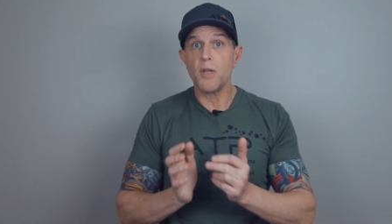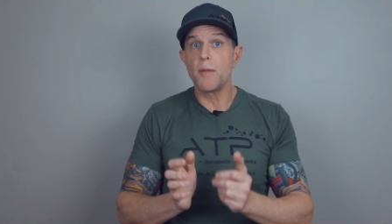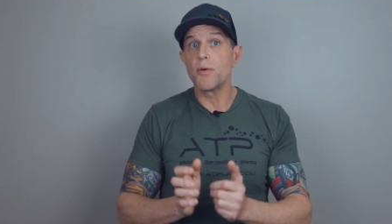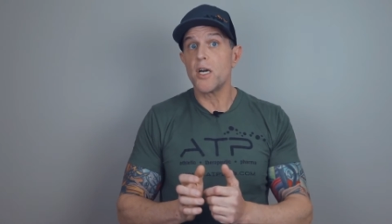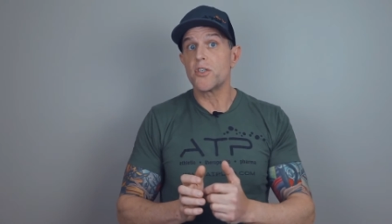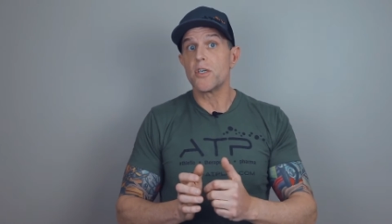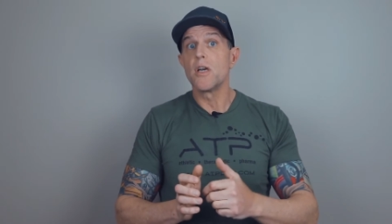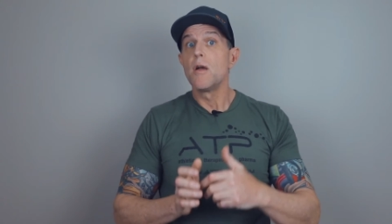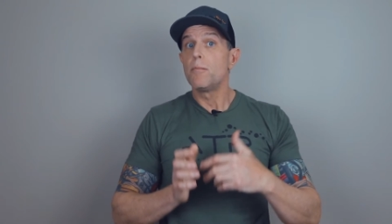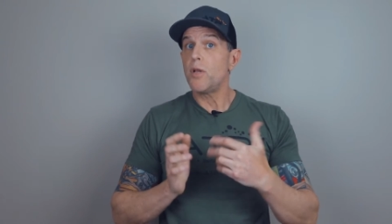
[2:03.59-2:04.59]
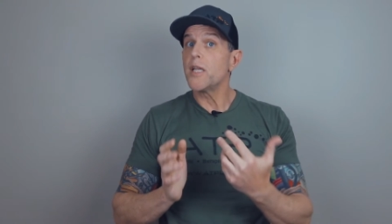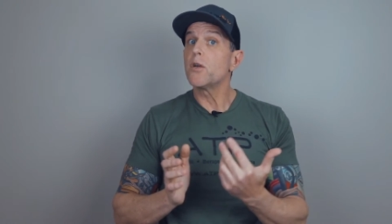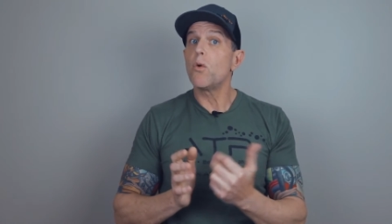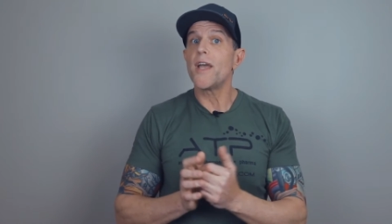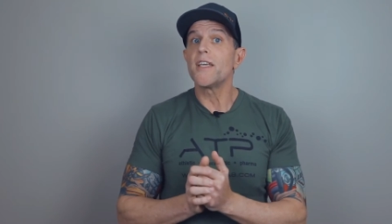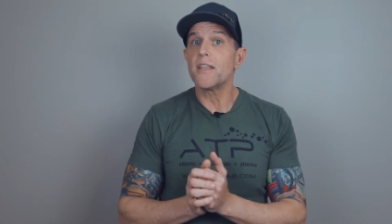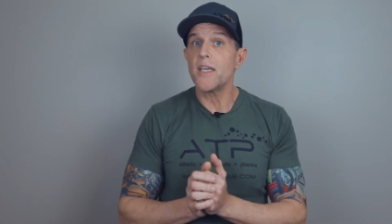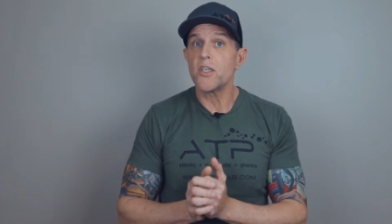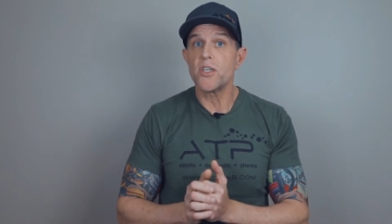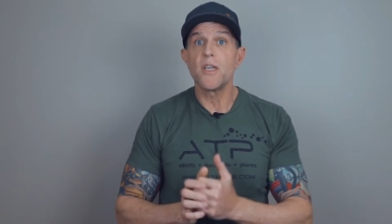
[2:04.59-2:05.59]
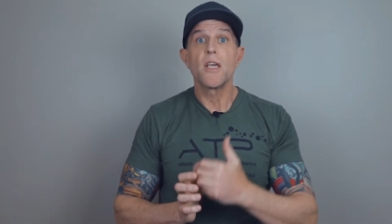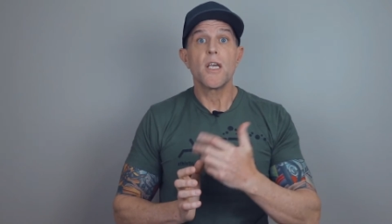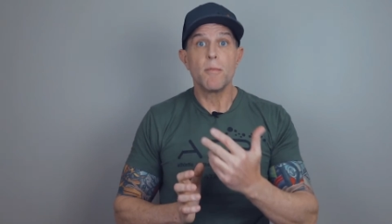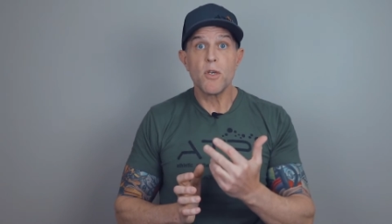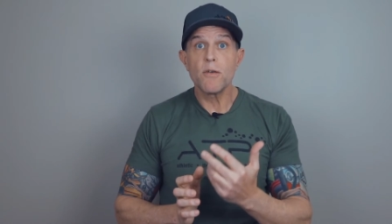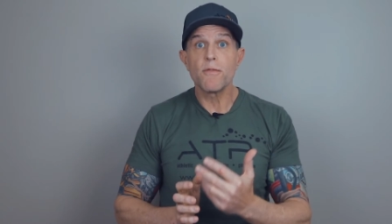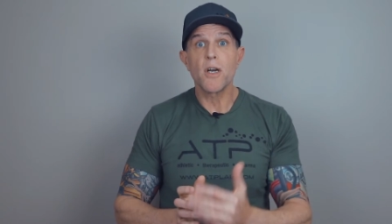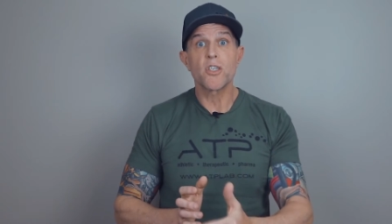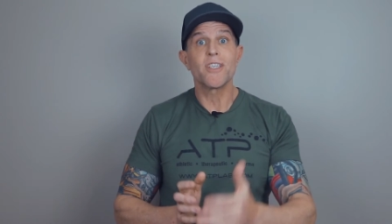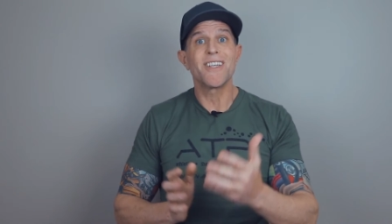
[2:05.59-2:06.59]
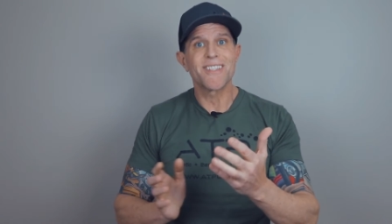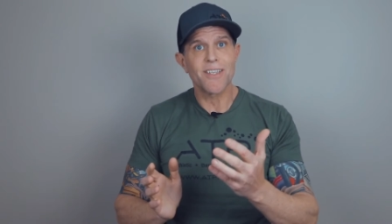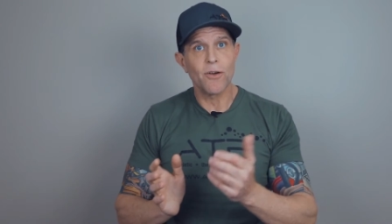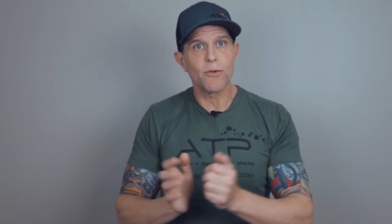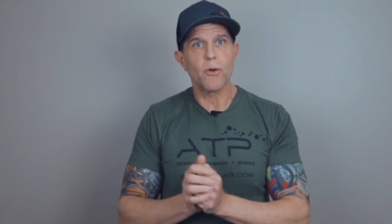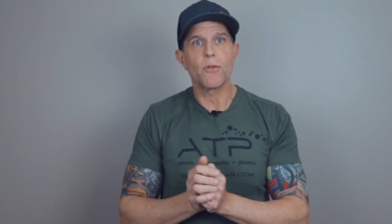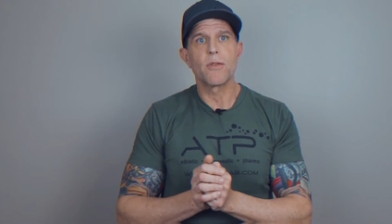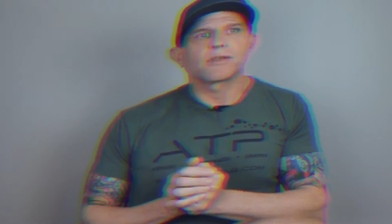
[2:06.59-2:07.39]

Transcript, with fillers: blood pressure, blood coagulation, immune function, and cell growth.